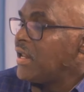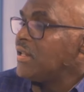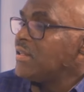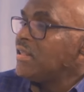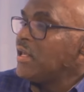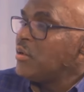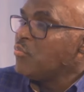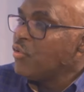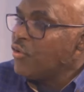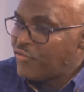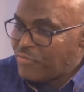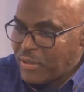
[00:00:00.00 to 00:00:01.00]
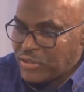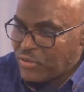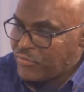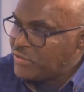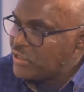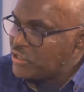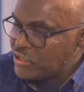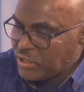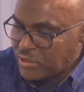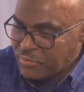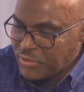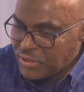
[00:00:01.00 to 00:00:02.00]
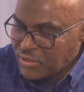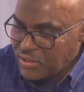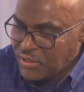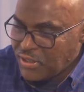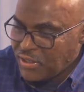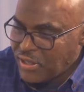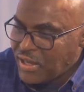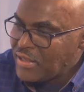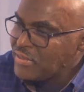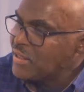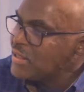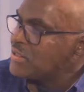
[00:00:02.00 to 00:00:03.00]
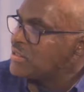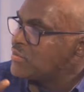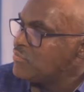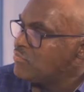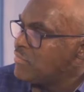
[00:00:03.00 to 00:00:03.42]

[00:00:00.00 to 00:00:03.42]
And the movement of the ship and the